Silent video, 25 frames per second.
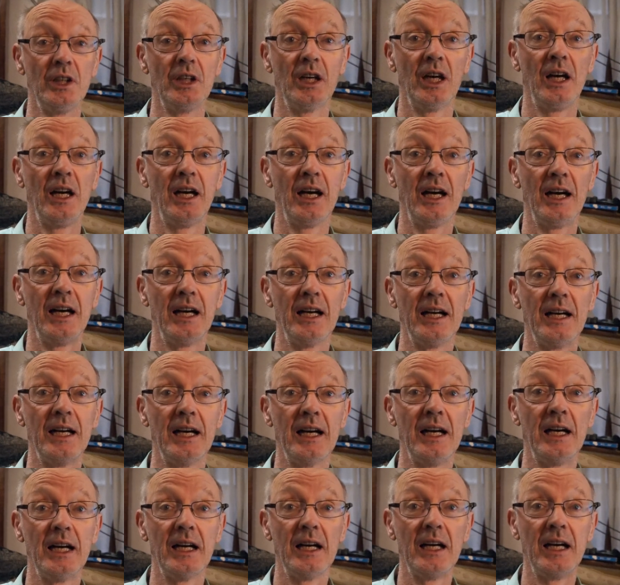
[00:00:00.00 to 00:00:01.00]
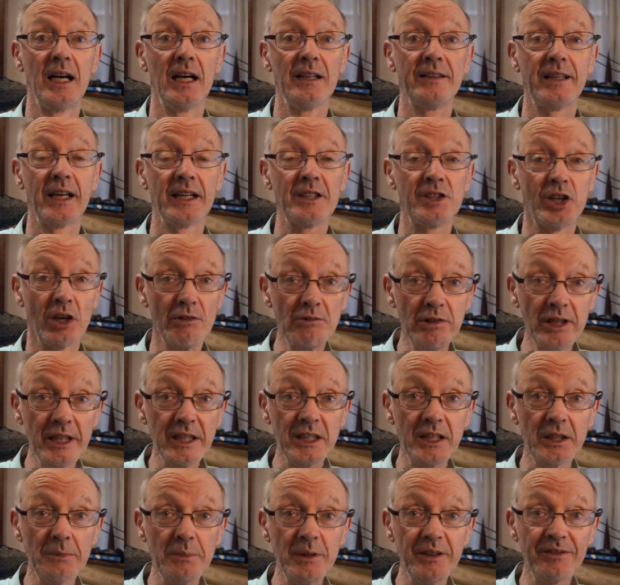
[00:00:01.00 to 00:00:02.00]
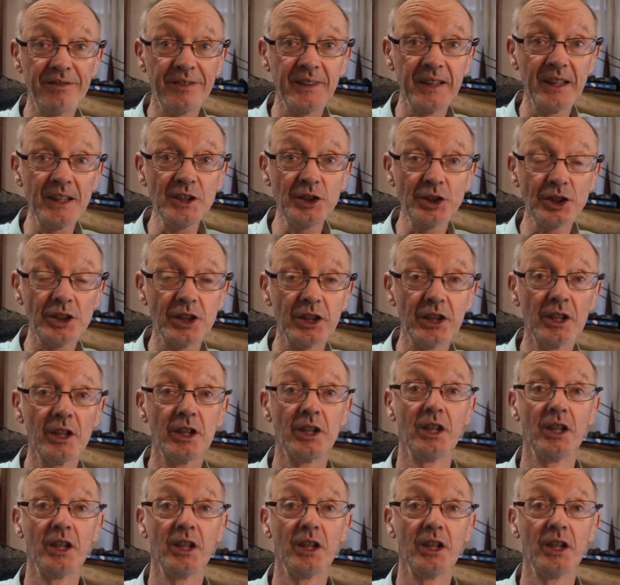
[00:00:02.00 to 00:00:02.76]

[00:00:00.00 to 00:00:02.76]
They don't need to be finished,